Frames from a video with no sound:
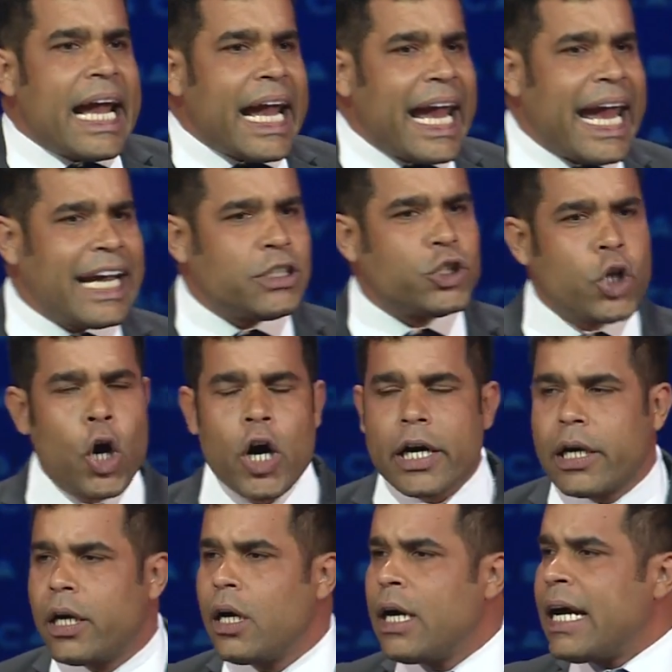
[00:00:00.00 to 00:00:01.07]
It
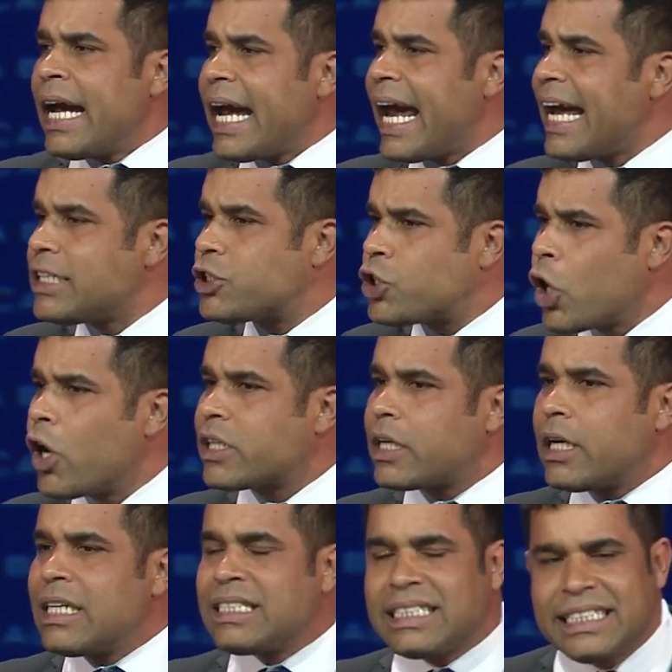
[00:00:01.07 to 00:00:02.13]
took
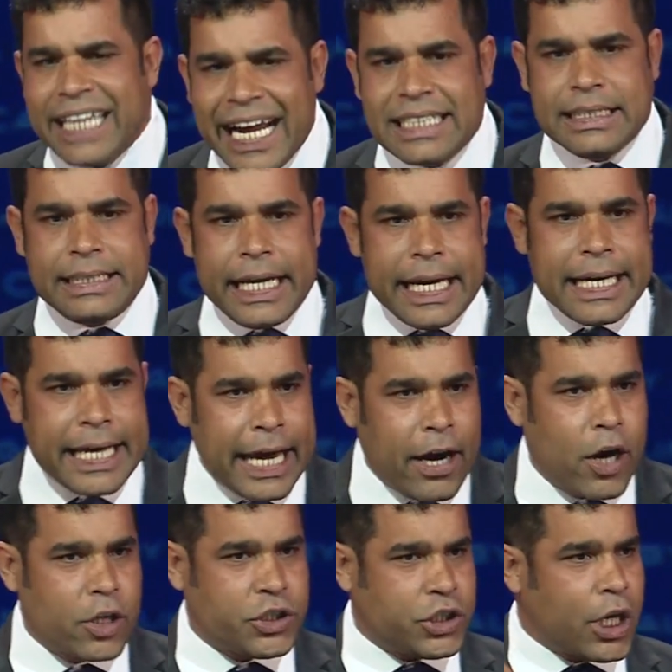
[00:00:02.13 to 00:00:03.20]
60
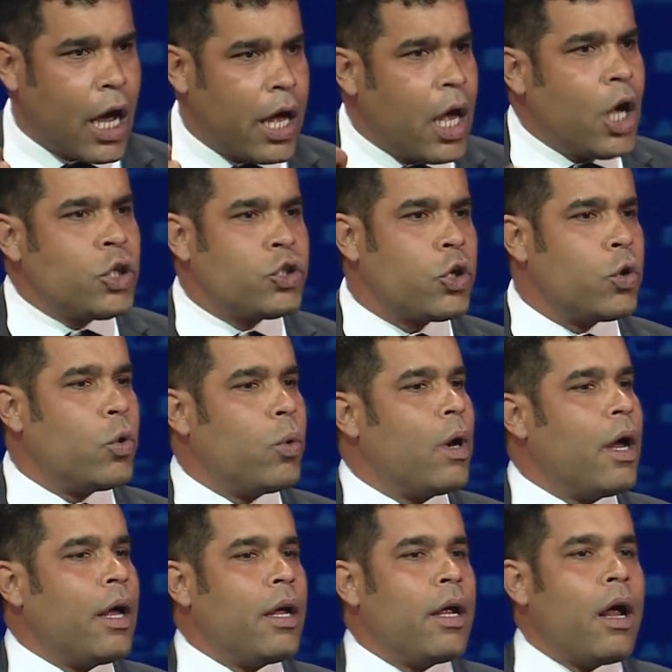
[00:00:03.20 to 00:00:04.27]
years to
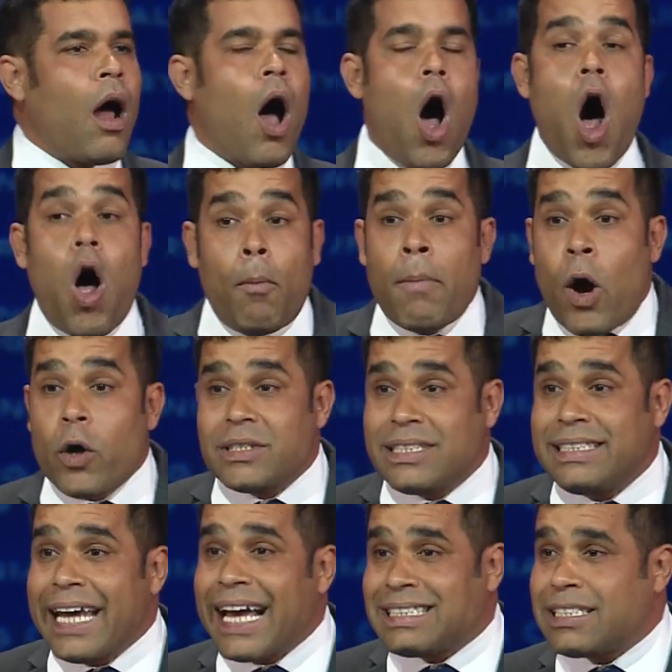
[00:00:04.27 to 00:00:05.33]
almost
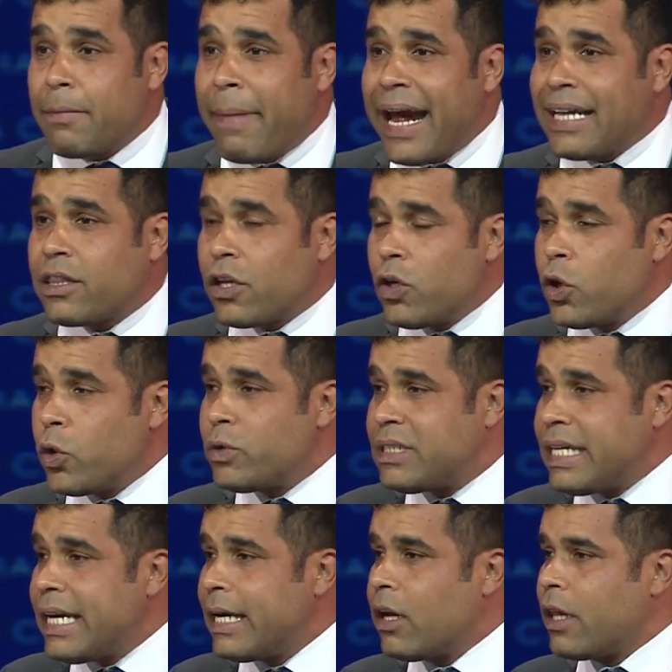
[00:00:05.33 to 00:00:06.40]
decimate the New
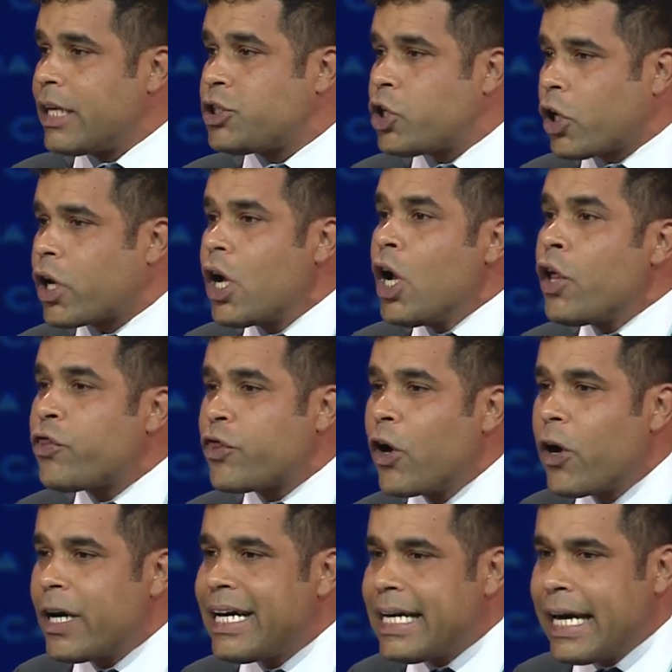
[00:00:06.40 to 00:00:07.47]
Deal. It took
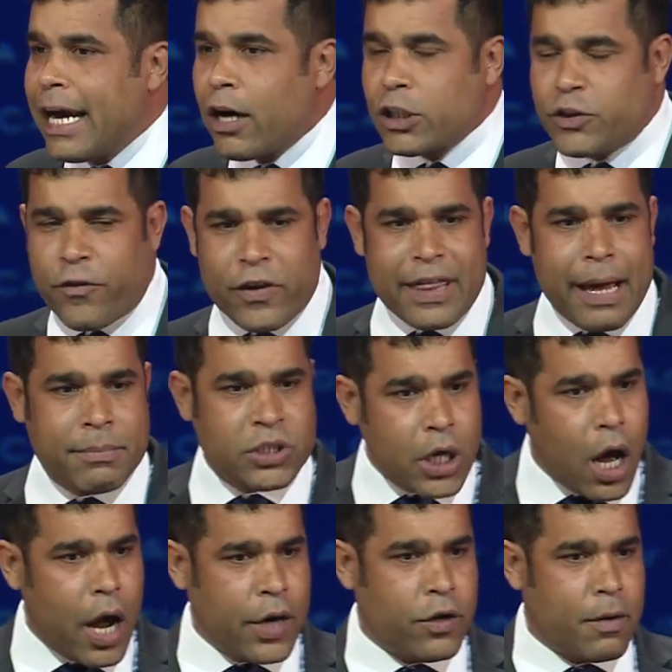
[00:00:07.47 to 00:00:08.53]
30 years for them to
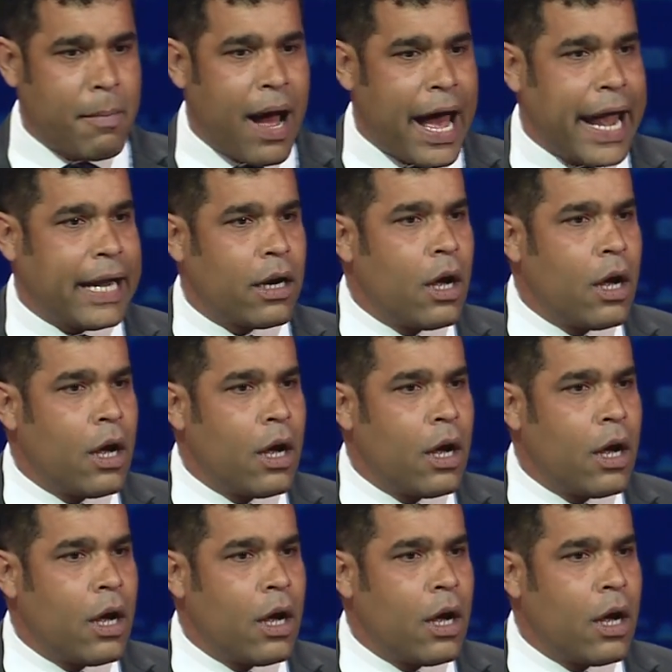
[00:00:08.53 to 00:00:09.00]
undermine